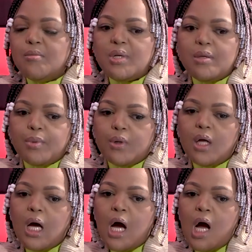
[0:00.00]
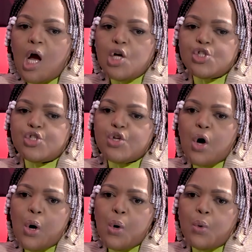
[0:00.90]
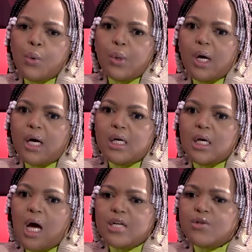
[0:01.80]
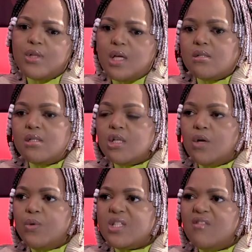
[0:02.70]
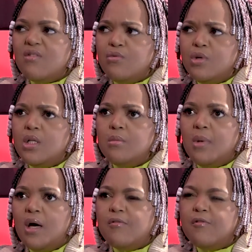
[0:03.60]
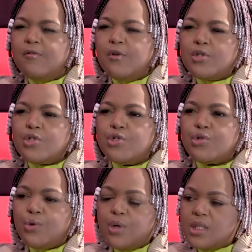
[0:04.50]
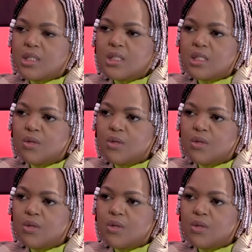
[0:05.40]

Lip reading: people. So I don't think DJing was ever really my first choice.